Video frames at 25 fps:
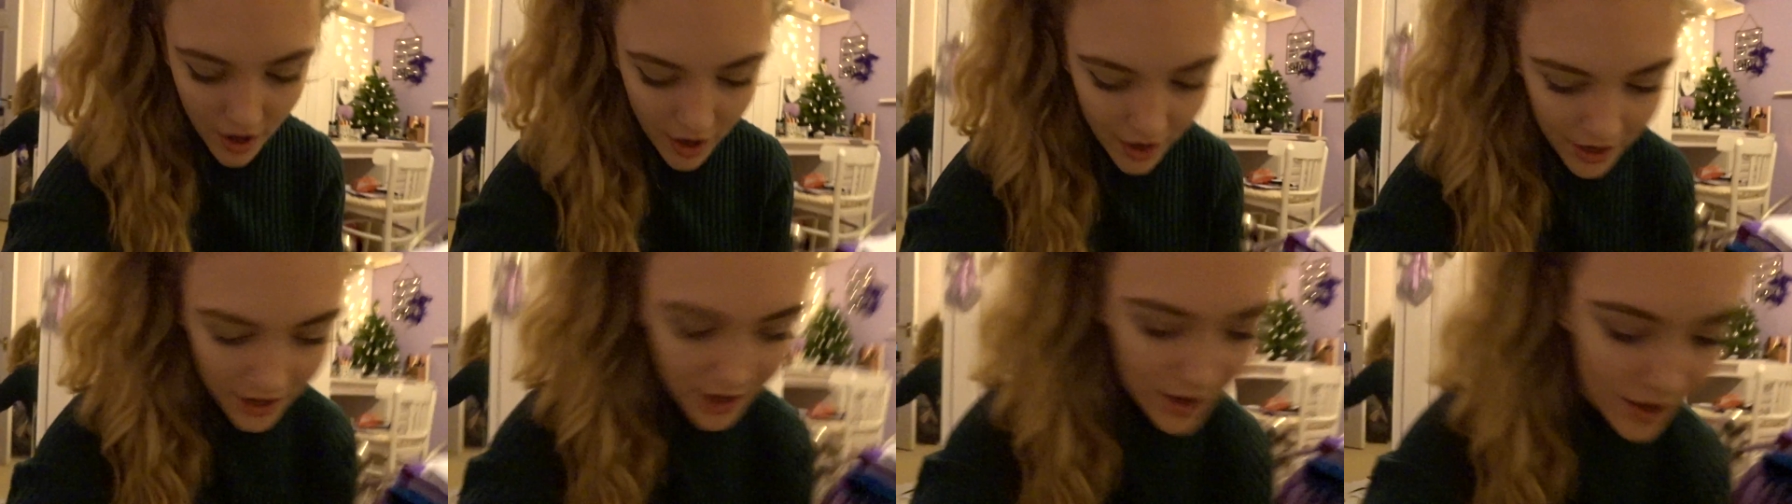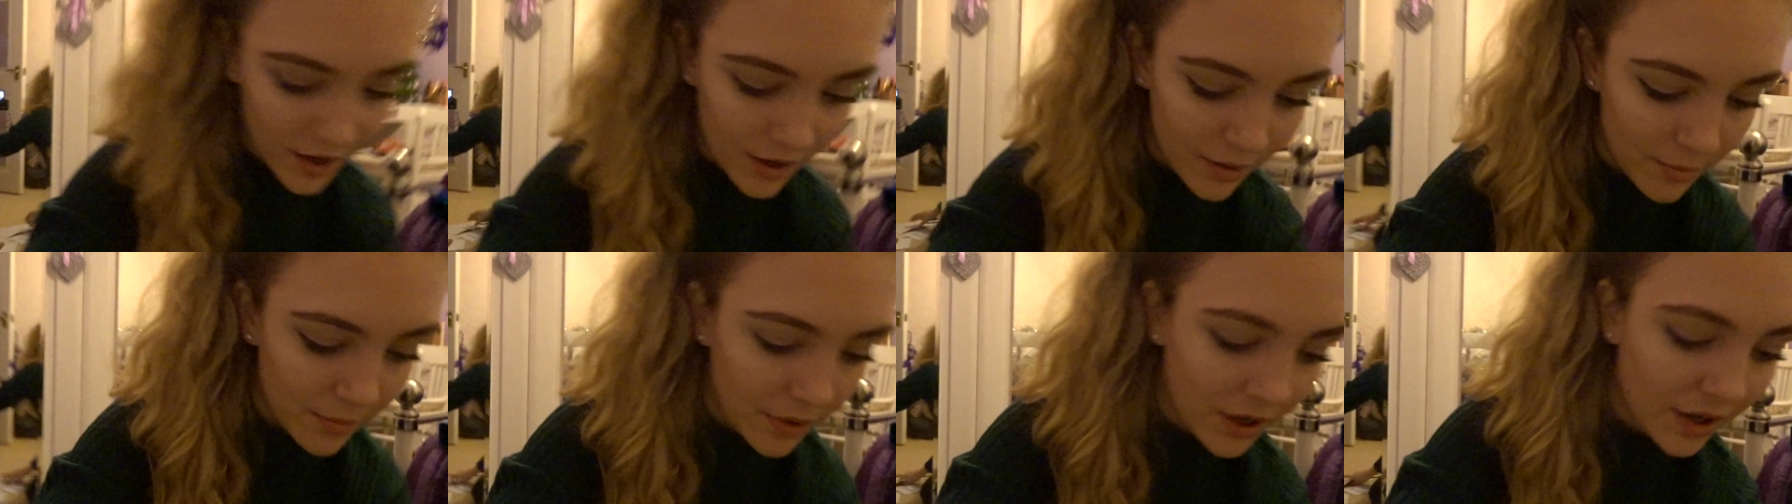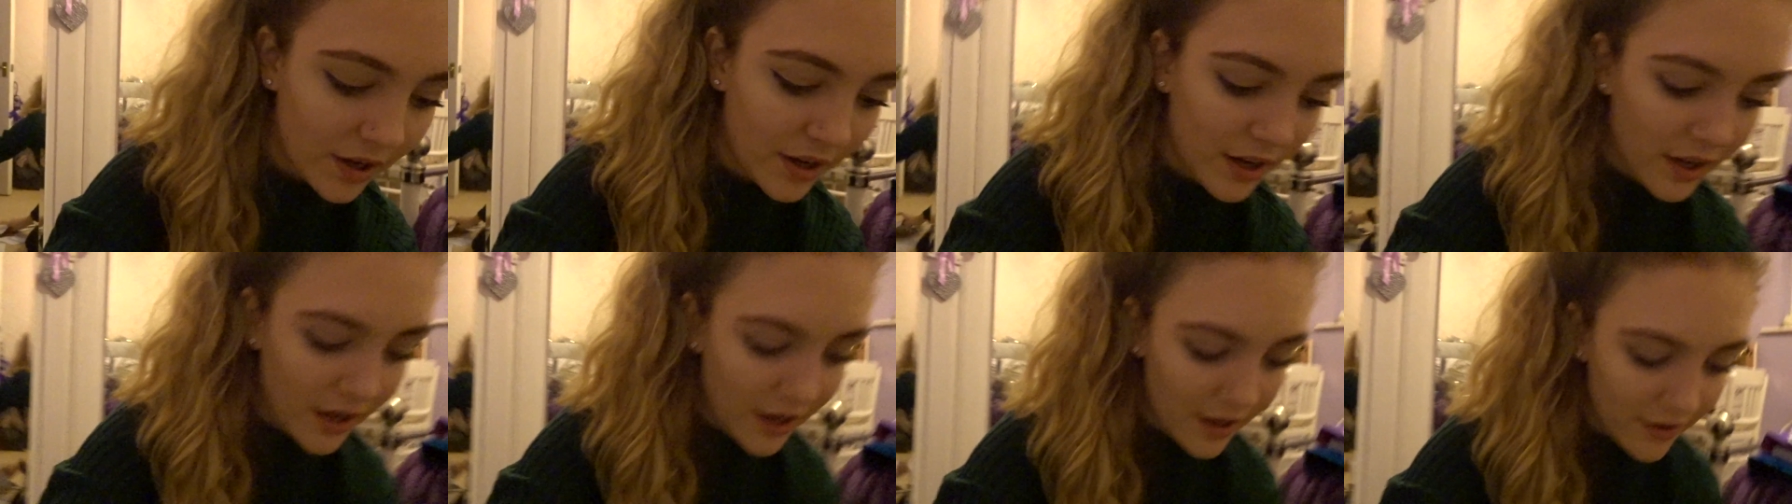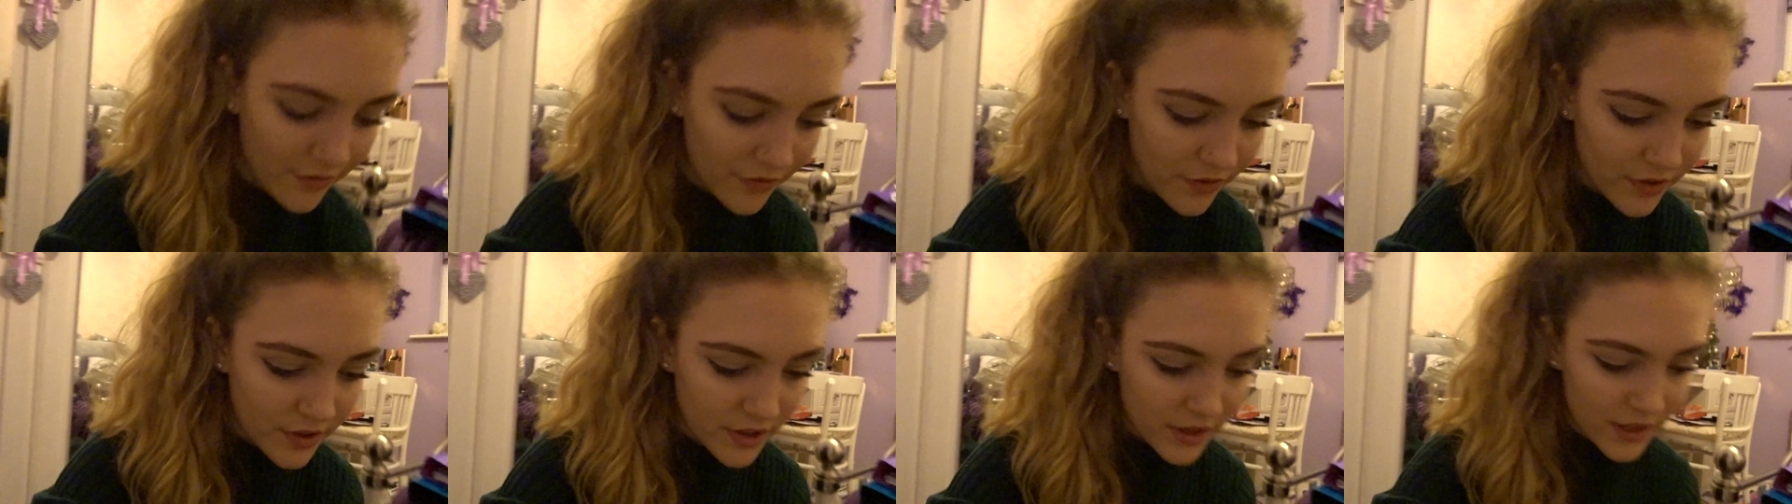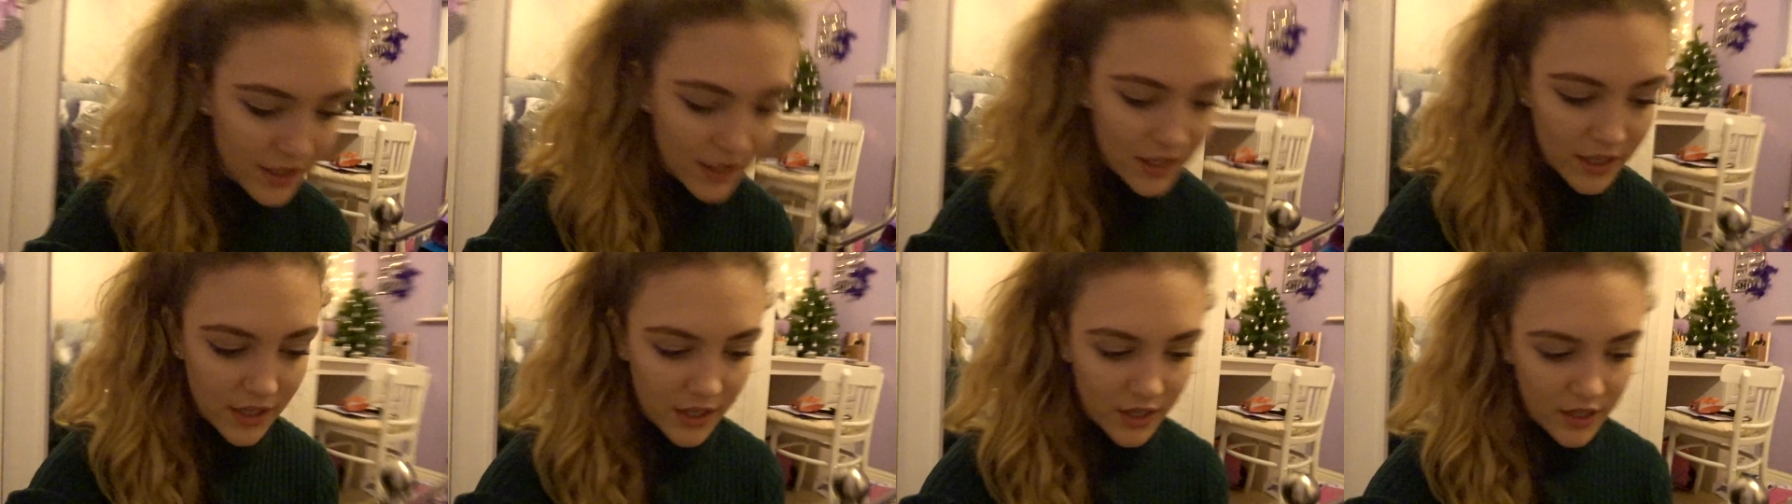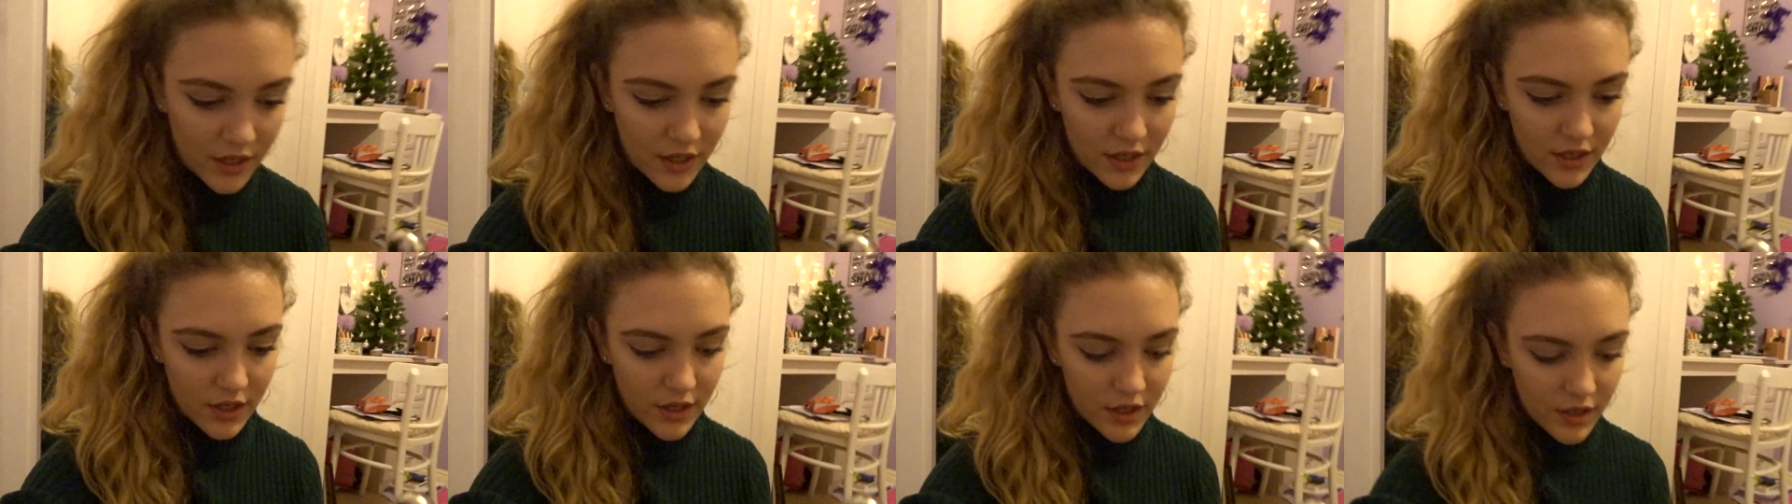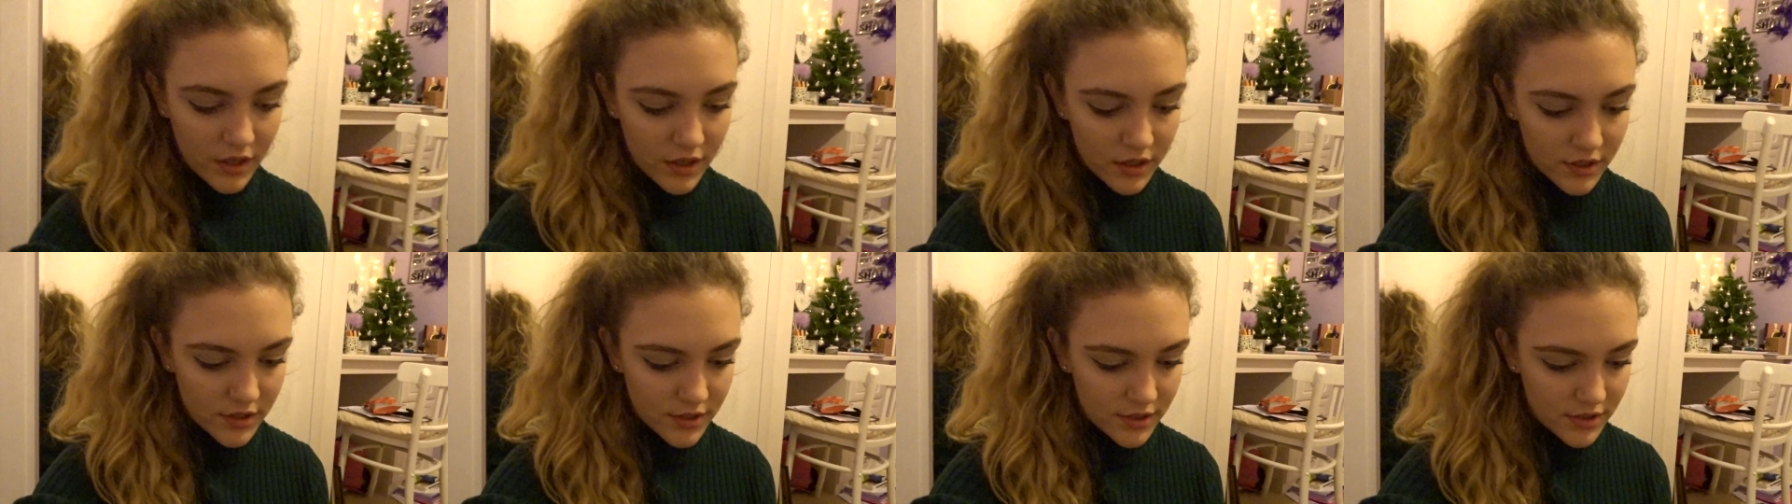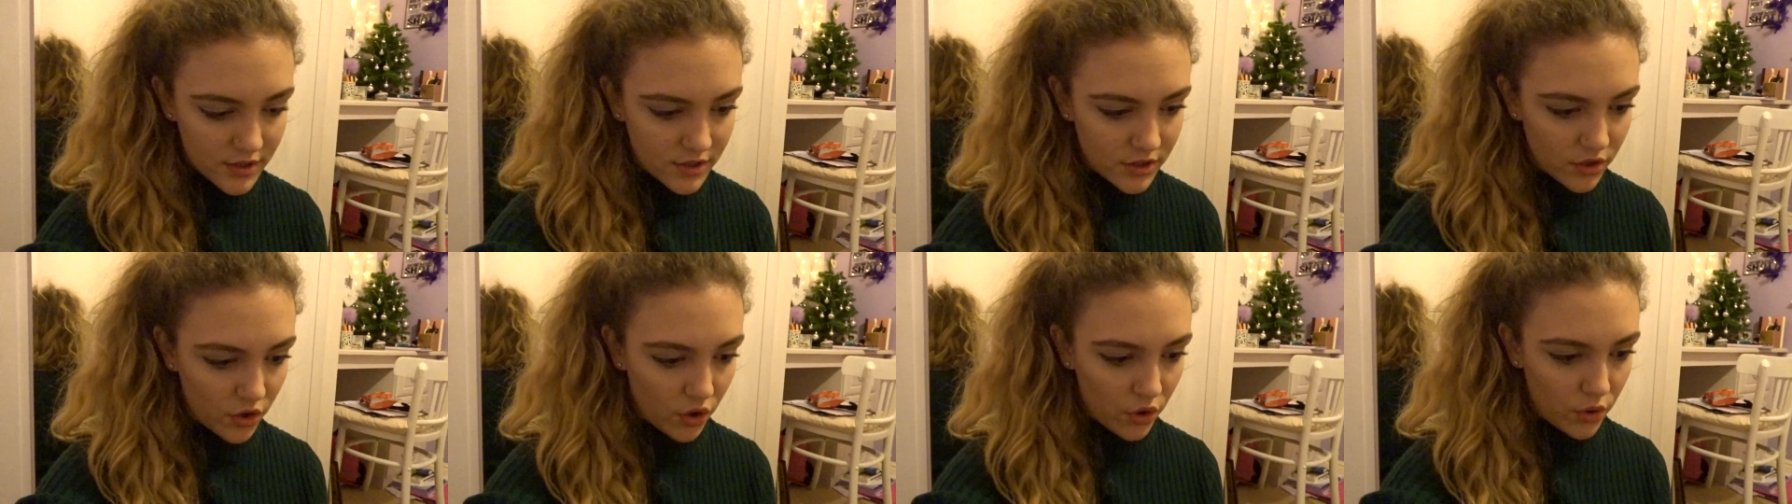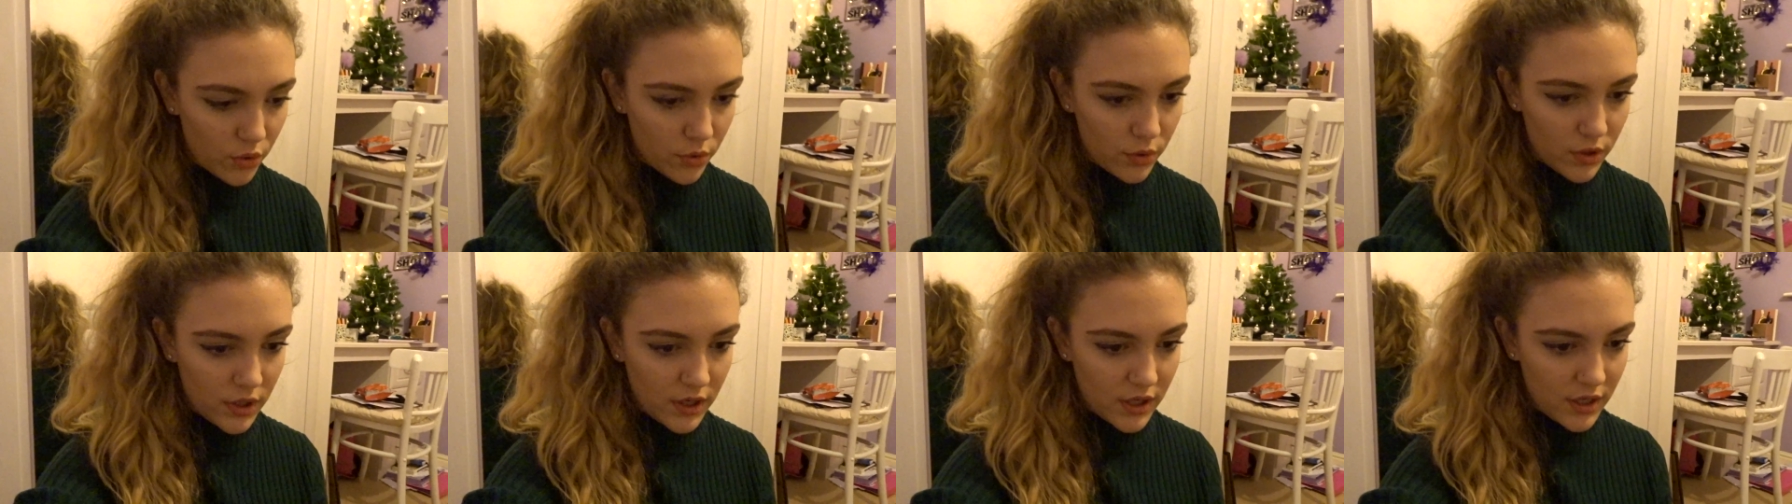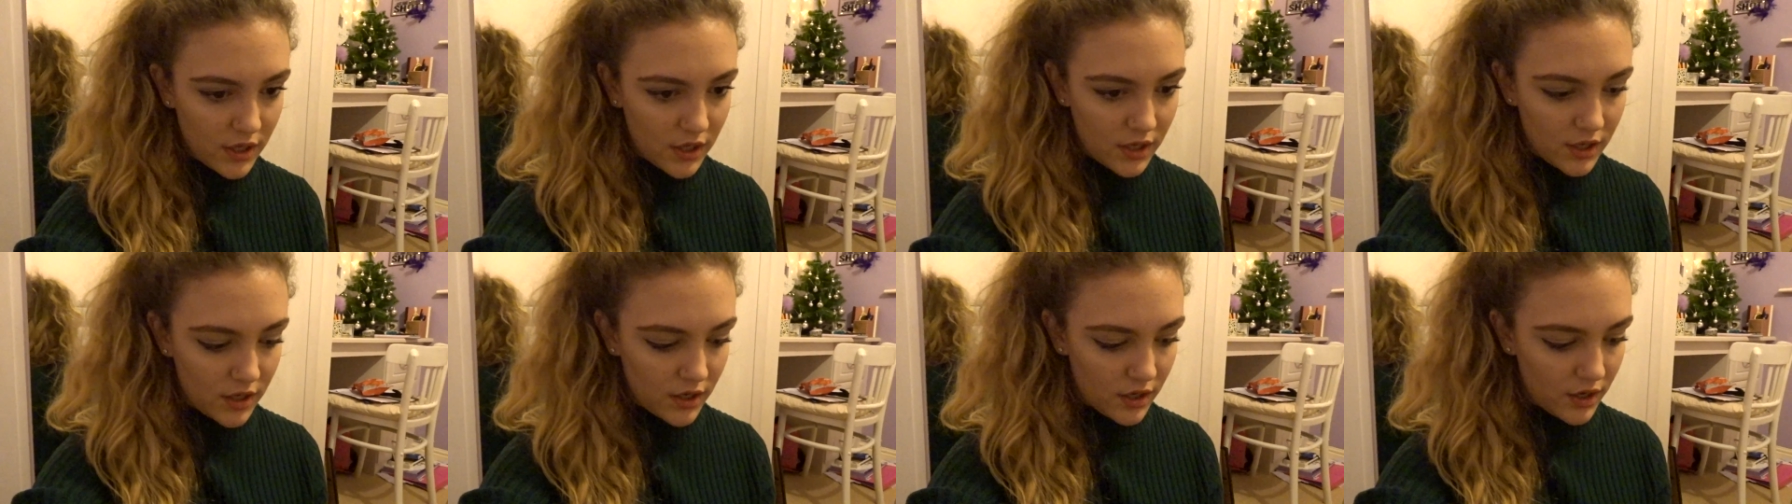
um, I have the Sony,